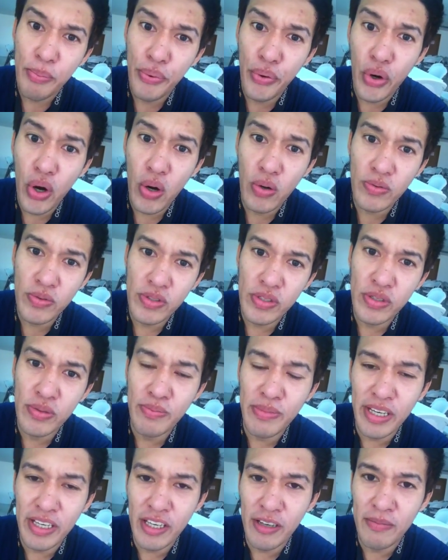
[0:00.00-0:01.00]
prone to
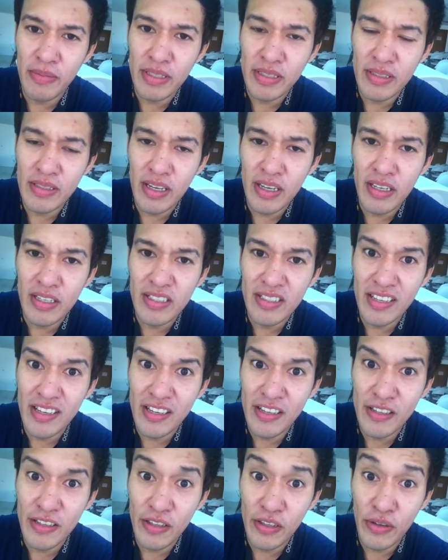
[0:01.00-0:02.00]
making mistakes,
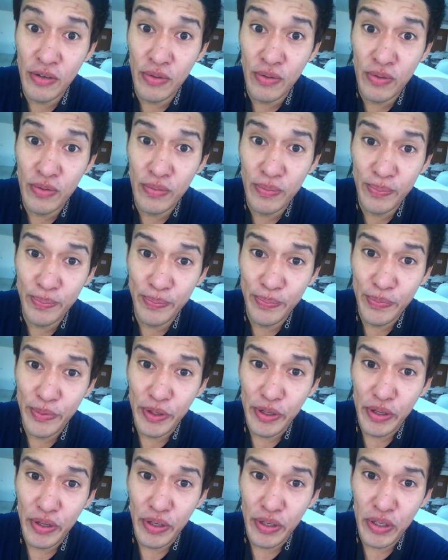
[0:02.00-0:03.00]
and
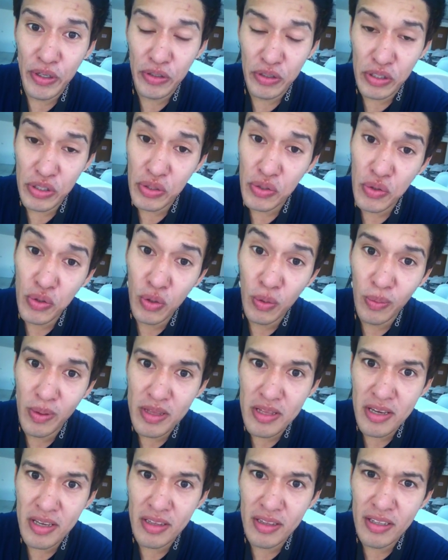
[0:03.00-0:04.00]
you're just cool
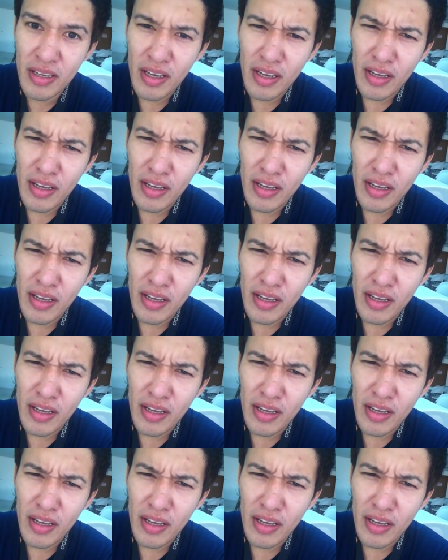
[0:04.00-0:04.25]
with it.